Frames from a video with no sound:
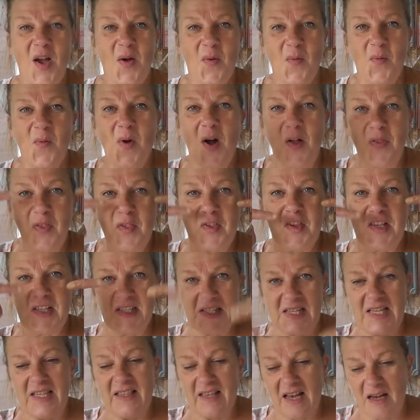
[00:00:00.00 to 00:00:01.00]
rather than
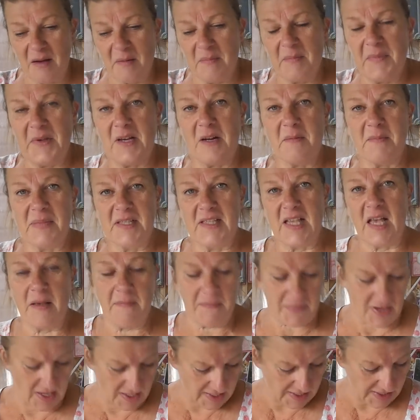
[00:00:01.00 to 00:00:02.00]
see that and be
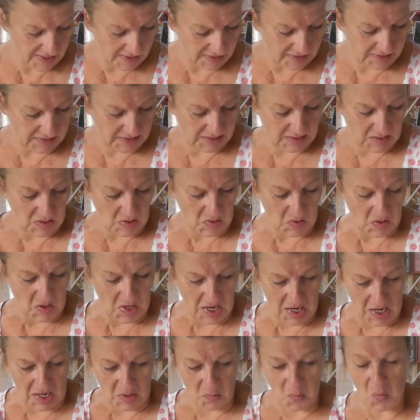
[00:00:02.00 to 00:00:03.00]
upset by it,
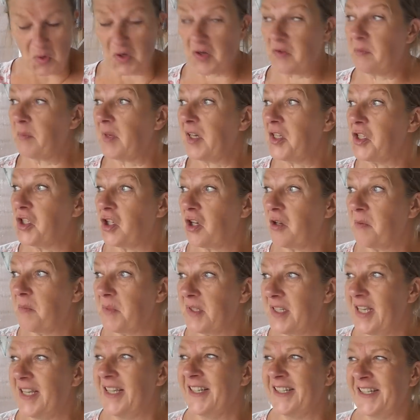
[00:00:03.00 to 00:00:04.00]
one of my
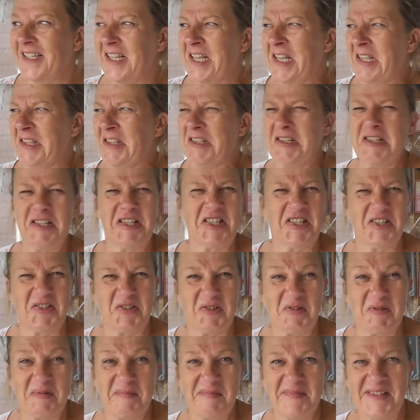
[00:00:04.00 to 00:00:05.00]
jobs in this
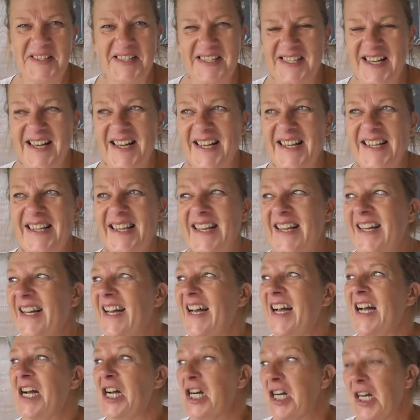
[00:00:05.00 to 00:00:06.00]
storm today,
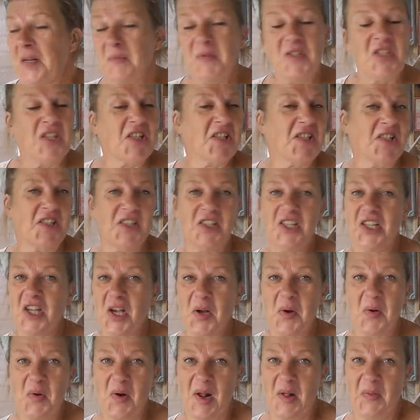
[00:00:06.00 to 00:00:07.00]
I'm just going to
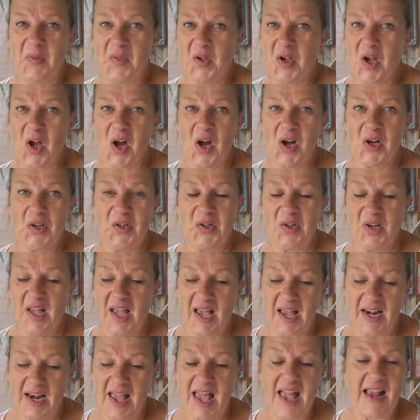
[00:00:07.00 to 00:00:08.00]
go around the garden,
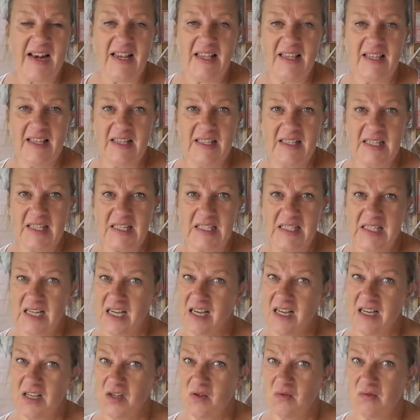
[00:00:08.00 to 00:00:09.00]
and anything that's
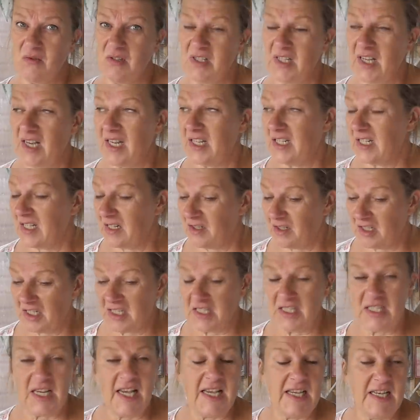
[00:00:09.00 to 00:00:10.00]
dying or dead, I'm going
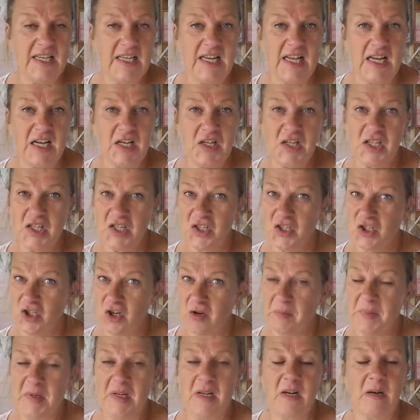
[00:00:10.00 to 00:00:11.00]
to take it out,
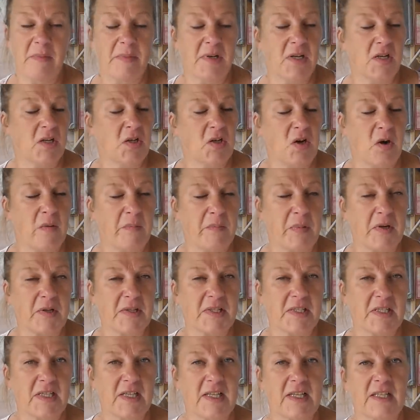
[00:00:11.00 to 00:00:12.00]
chop it up,
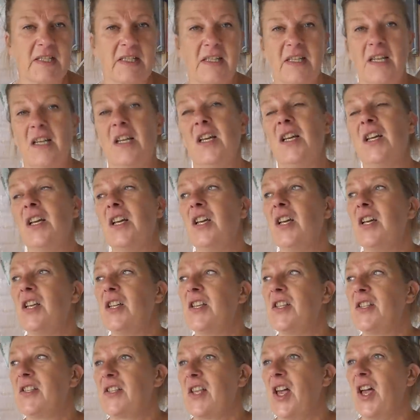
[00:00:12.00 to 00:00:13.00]
compost it.
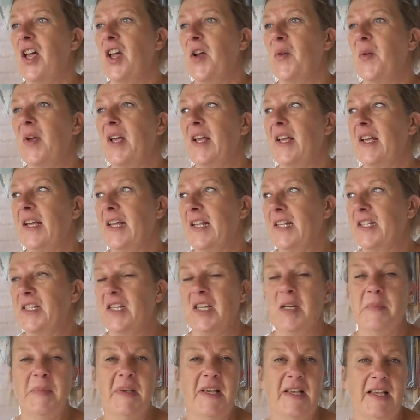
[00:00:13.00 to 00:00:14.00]
So it's
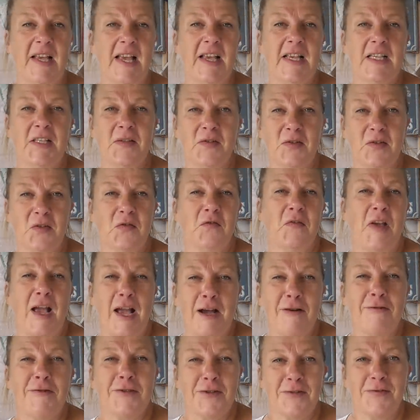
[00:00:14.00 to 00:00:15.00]
going to be a case of sort of
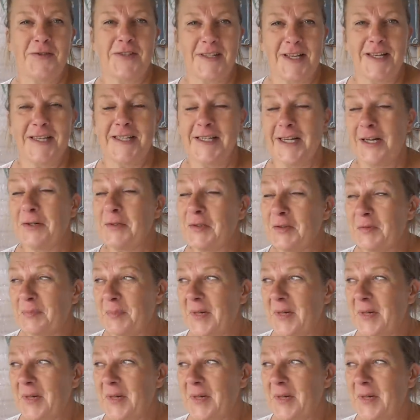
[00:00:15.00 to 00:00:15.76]
out of sight, out of